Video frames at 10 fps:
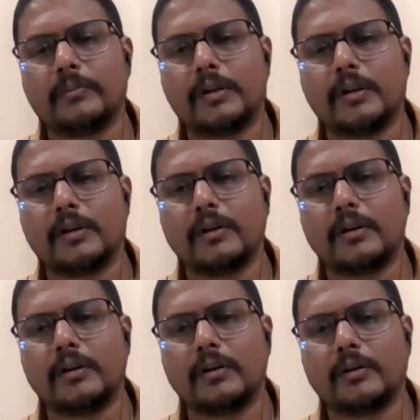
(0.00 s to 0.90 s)
here
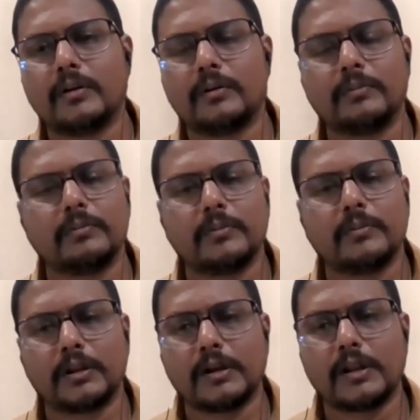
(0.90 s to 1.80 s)
in
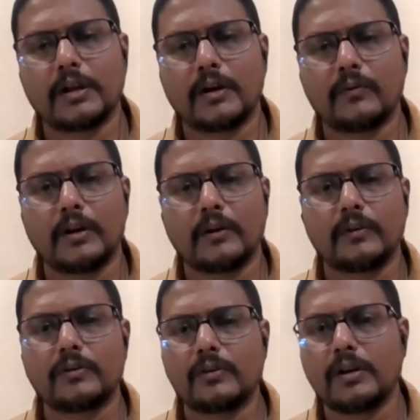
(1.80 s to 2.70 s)
Katanya Ghat Wildlife
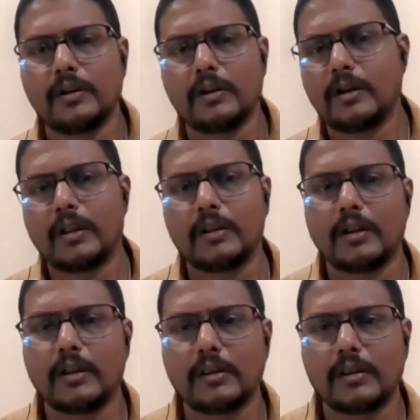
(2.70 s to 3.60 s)
Sanctuary,
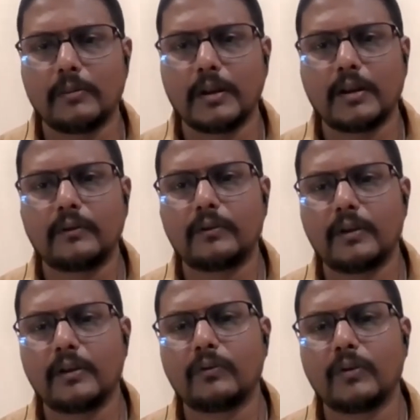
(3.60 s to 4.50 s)
and the menace
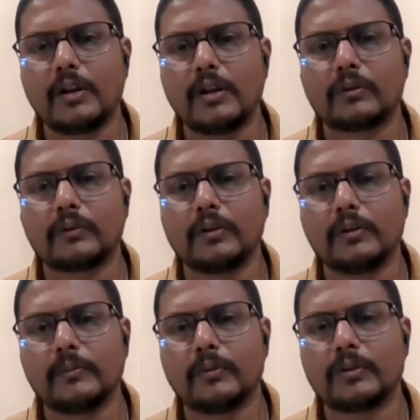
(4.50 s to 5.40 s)
is very
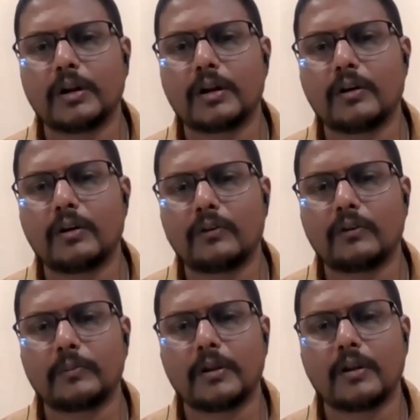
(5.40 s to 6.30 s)
costly. Uttarakhand
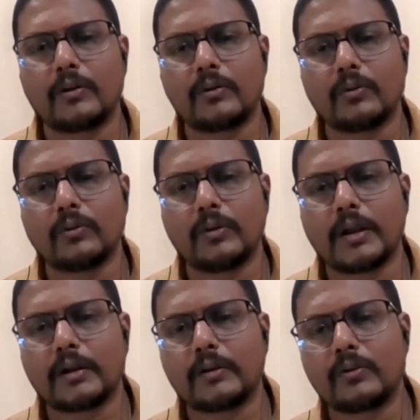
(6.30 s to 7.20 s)
always pay around 2
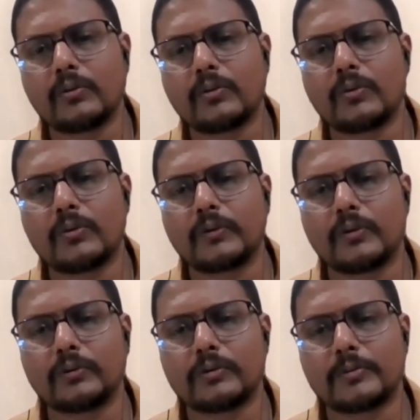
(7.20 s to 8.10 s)
lakh, 2 crores
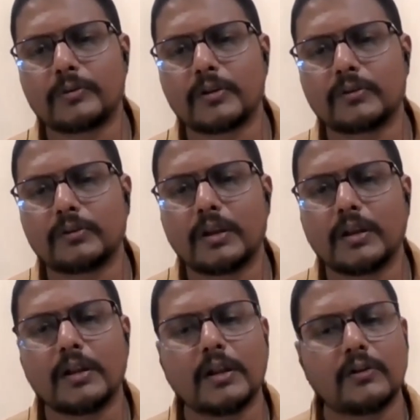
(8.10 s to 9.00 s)
in Uttar Pradesh,
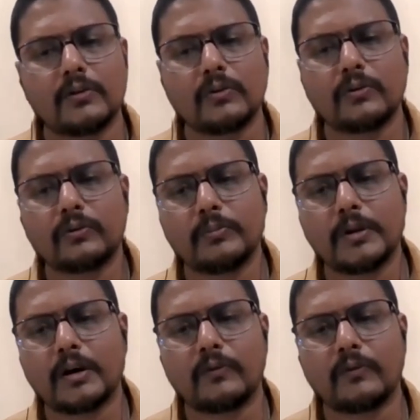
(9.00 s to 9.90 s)
Delhi 8 crores,
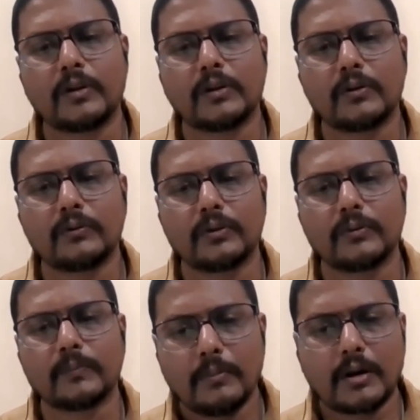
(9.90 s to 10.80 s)
Bihar
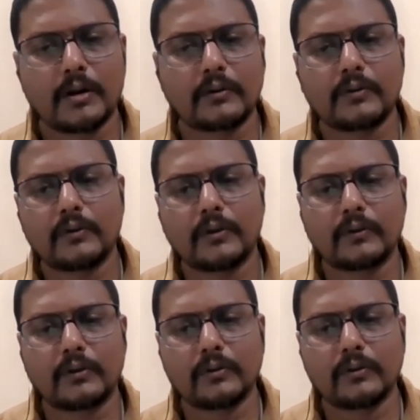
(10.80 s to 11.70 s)
50,000, Maharashtra
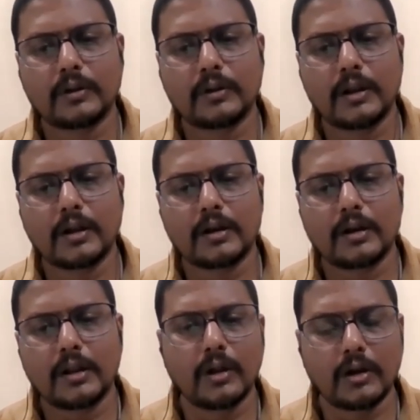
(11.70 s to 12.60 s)
6,000,
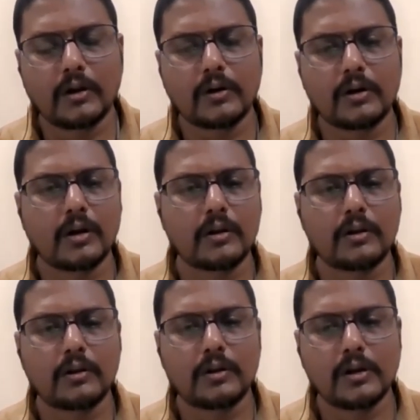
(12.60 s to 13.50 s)
Telangana
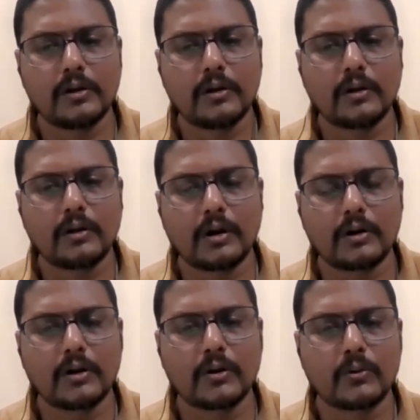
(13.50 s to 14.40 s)

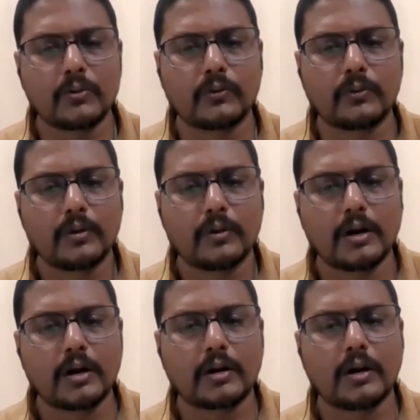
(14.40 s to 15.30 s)
830 crores,
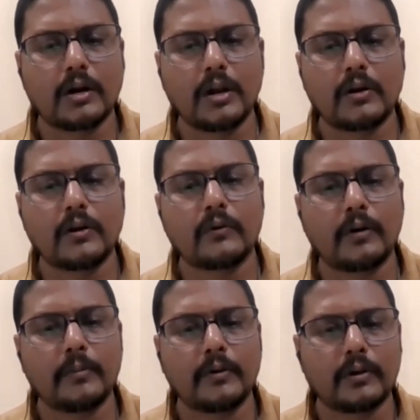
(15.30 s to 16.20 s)
Karnataka 800
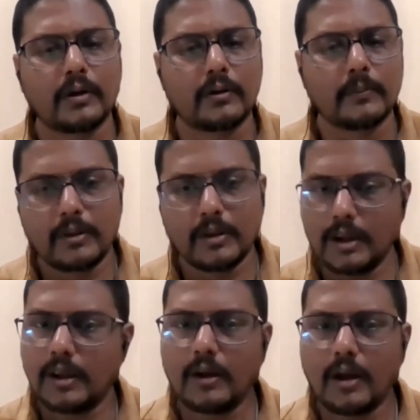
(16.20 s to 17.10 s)
farmers are.
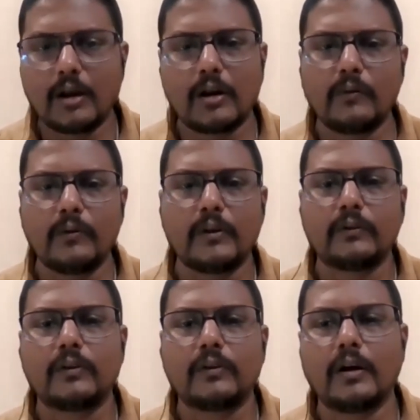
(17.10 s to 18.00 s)
They are
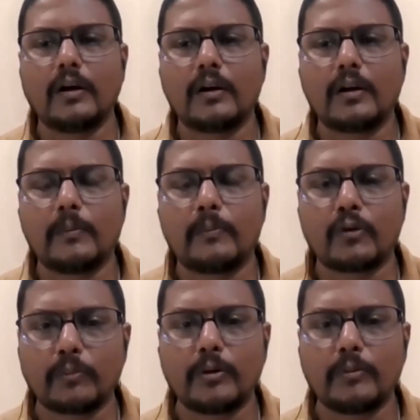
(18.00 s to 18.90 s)
always a
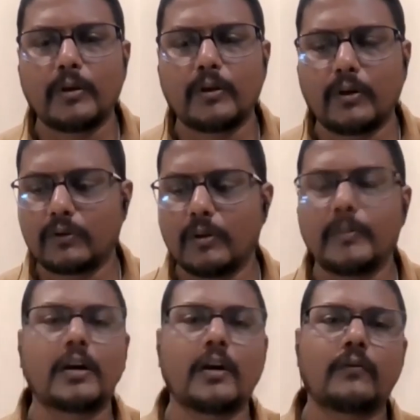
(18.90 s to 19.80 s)
problem because
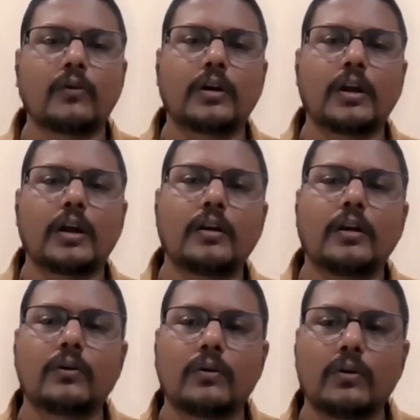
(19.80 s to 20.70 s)
government have not taken
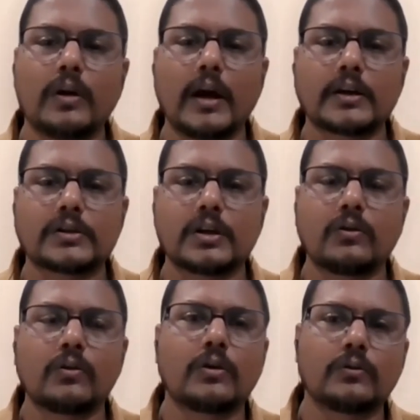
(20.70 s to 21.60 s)
a good
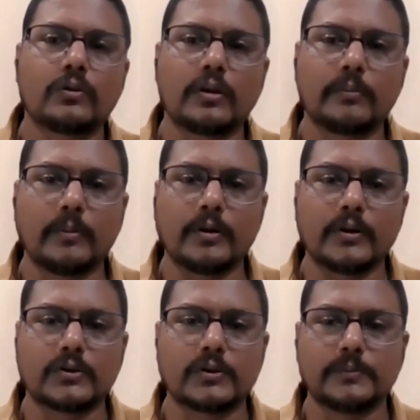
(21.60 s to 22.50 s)
action to control the
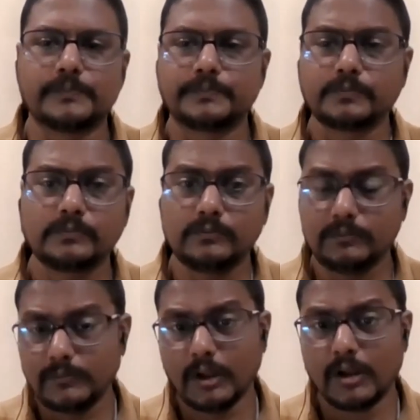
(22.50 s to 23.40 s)
population.
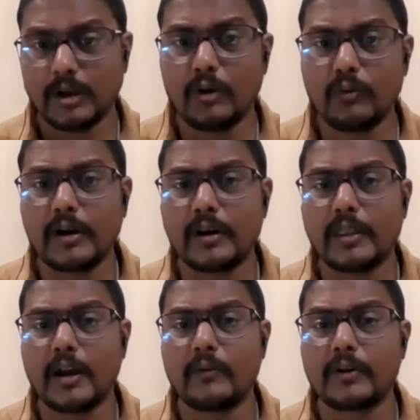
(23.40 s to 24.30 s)
Now, what
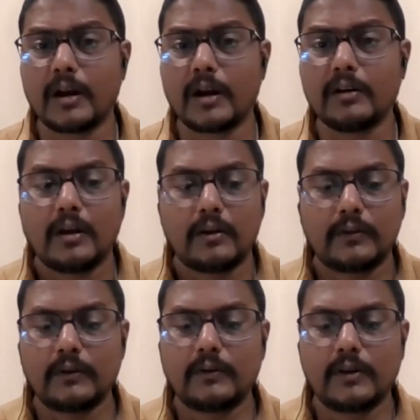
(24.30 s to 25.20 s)
they have done,
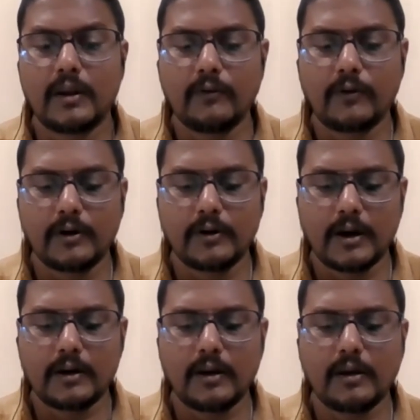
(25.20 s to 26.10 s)
since they found
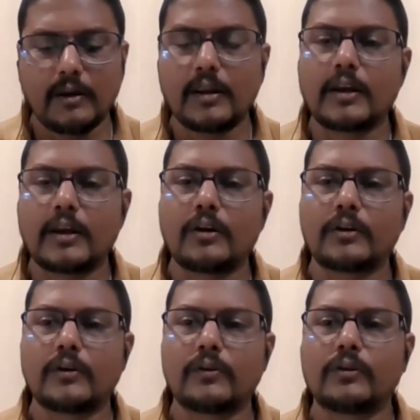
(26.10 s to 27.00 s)
that they cannot
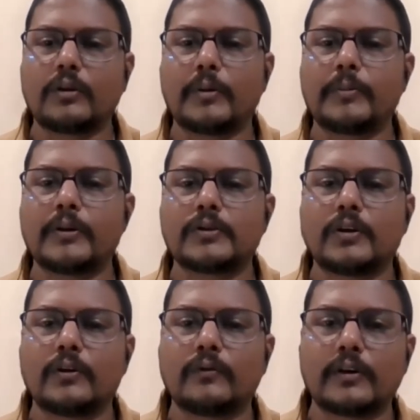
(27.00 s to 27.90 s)
control the population
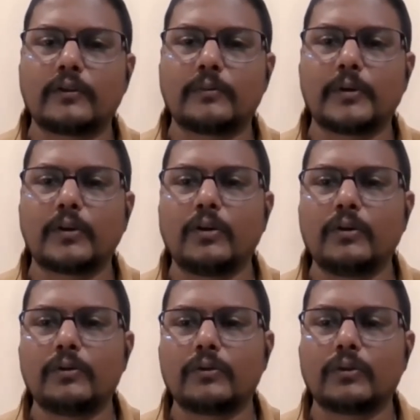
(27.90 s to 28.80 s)
of rhesus
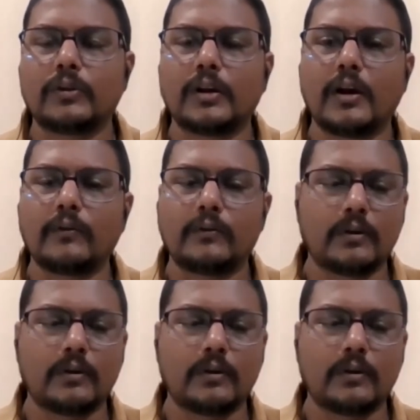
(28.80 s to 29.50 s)
macaw, so they have